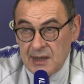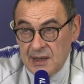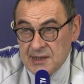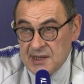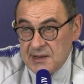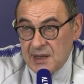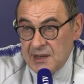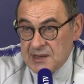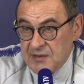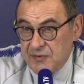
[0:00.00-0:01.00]
is in the
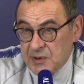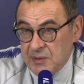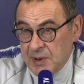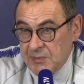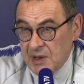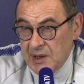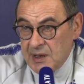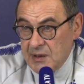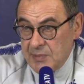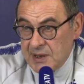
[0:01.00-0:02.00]
list for the Premier
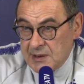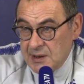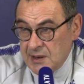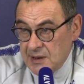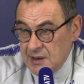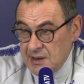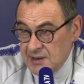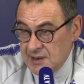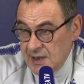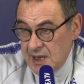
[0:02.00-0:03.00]
League, but
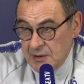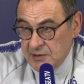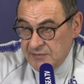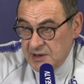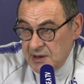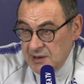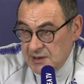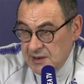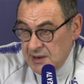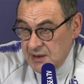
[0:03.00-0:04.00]
is out of the
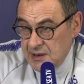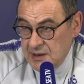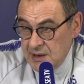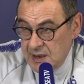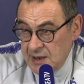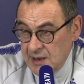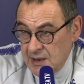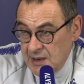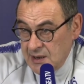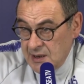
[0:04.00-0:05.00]
list in
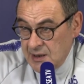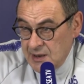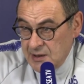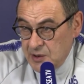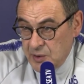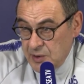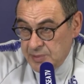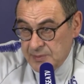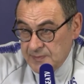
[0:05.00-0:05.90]
Europe.